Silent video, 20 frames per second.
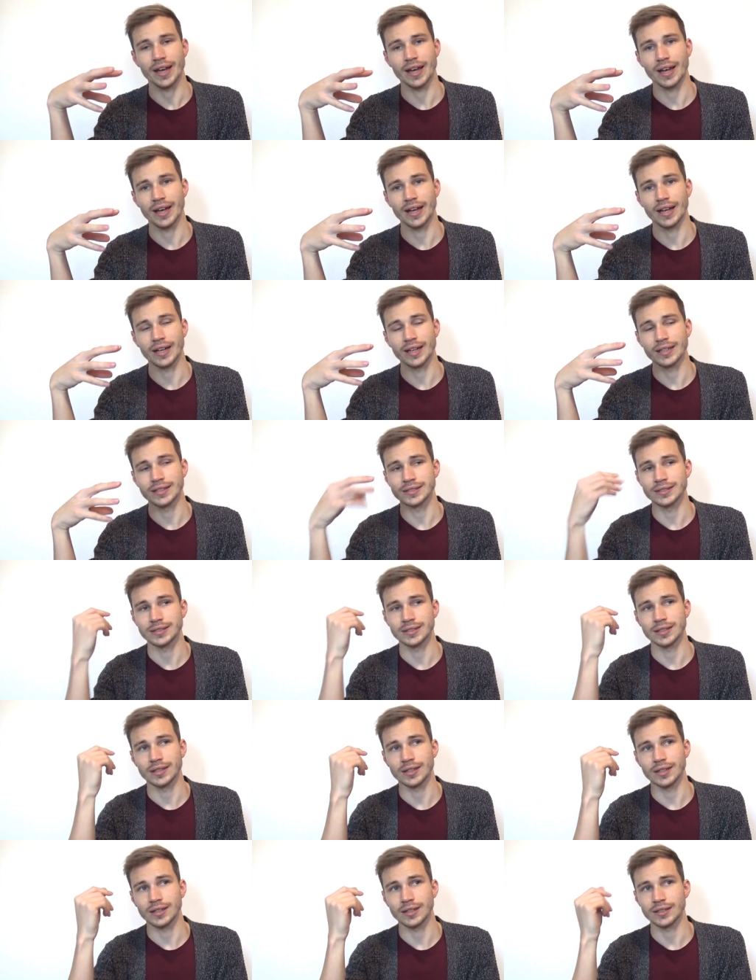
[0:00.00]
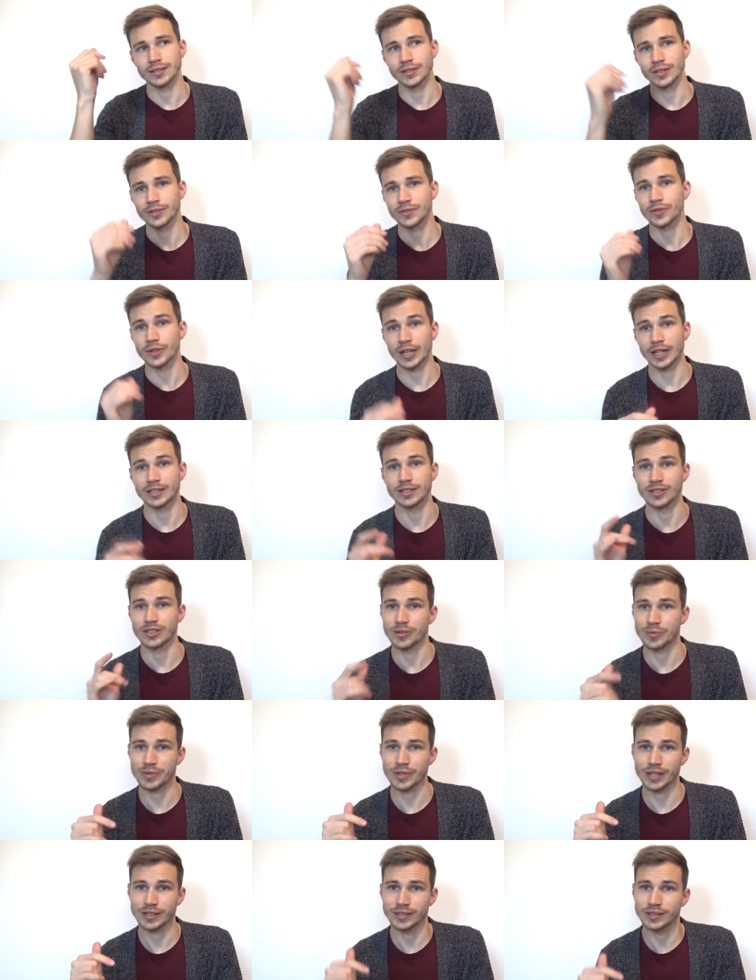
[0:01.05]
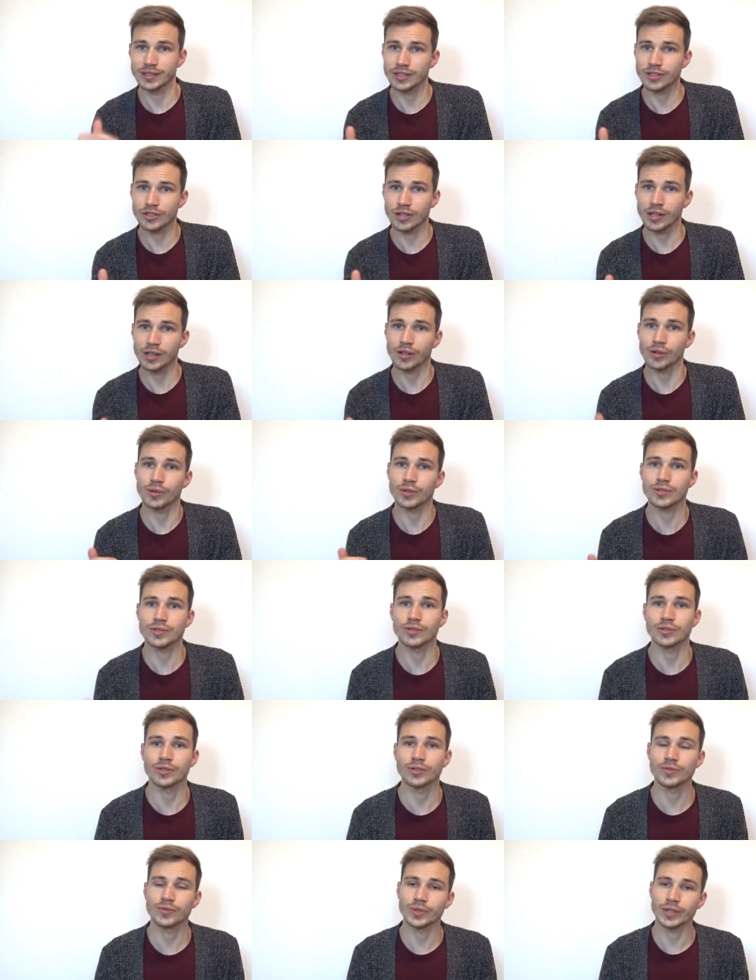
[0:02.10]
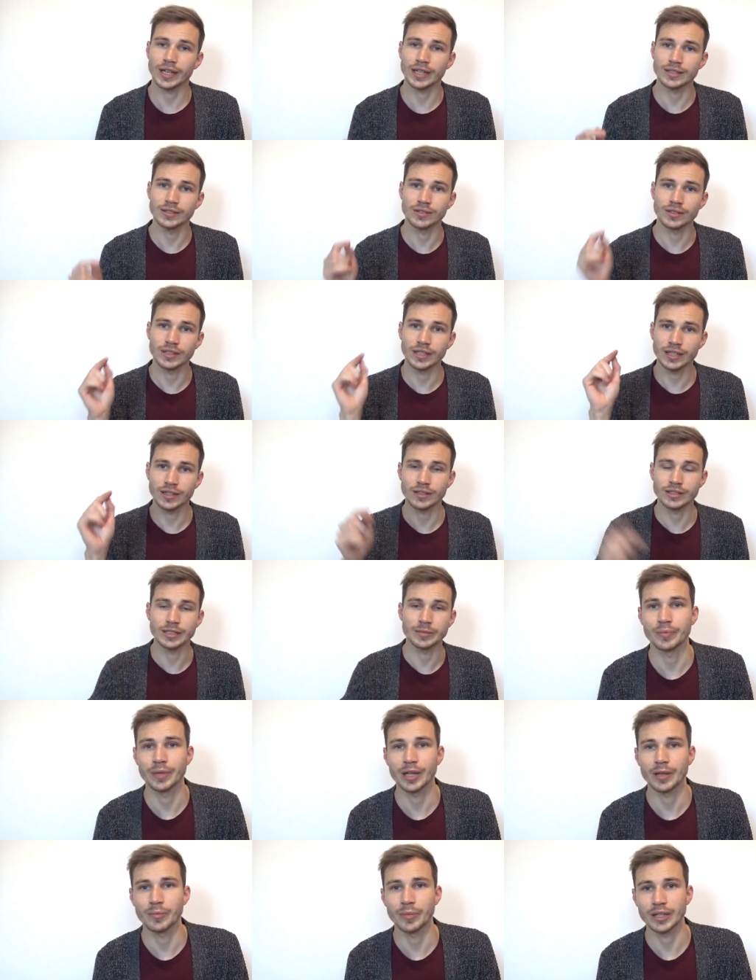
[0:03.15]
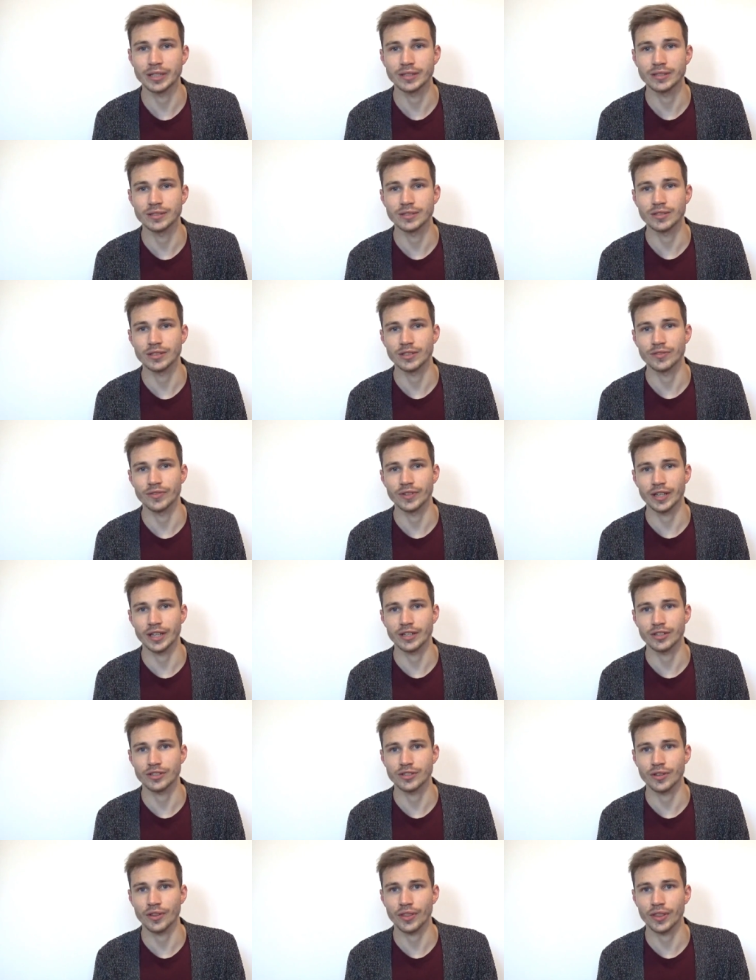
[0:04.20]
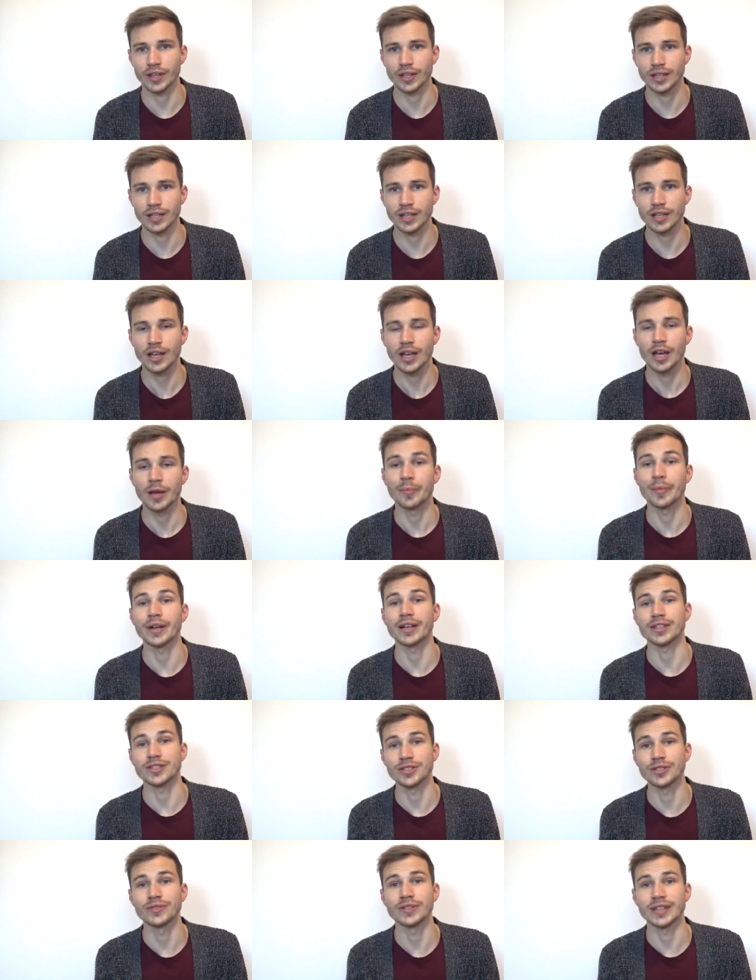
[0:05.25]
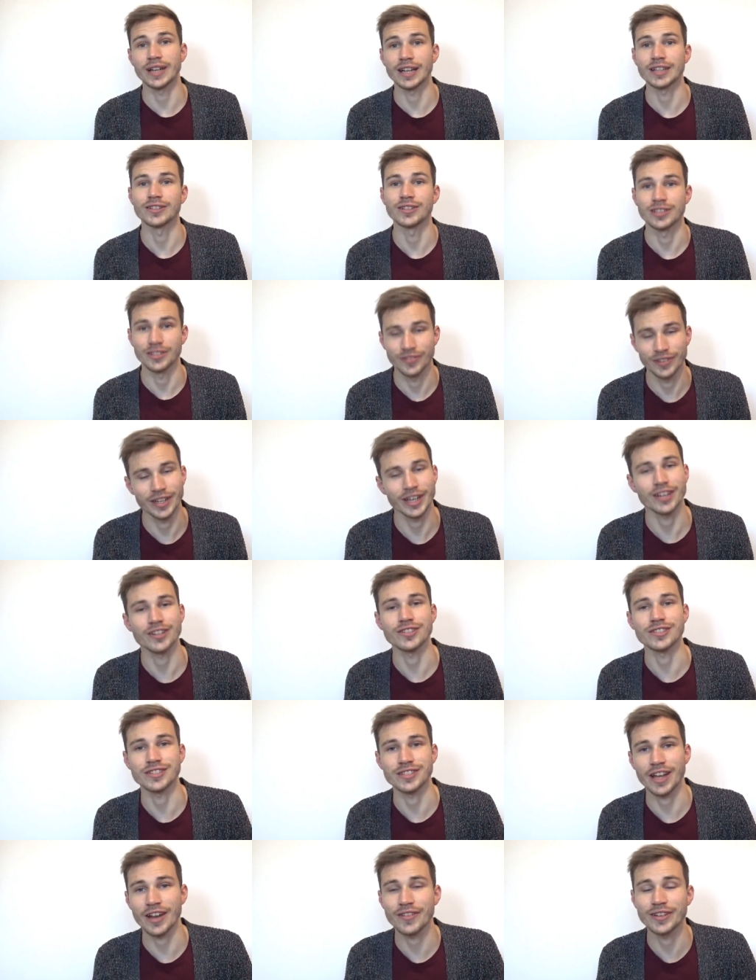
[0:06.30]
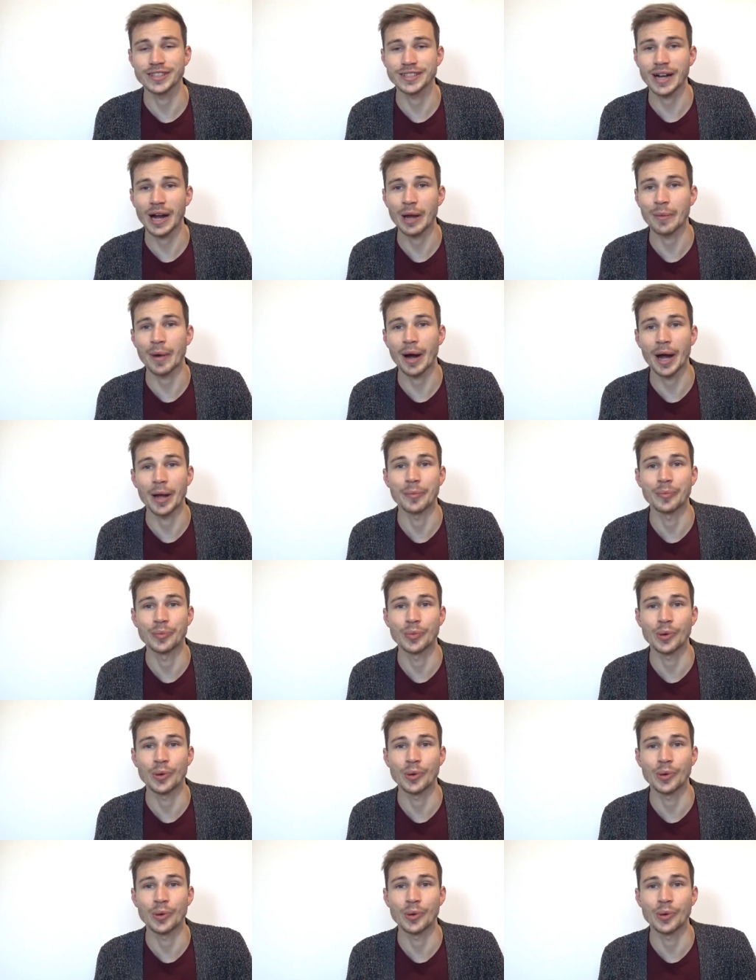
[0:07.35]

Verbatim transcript: And uh, don't forget to subscribe to this channel. Also, don't forget to click on the bell button notification thingy, because you will get notifications every time I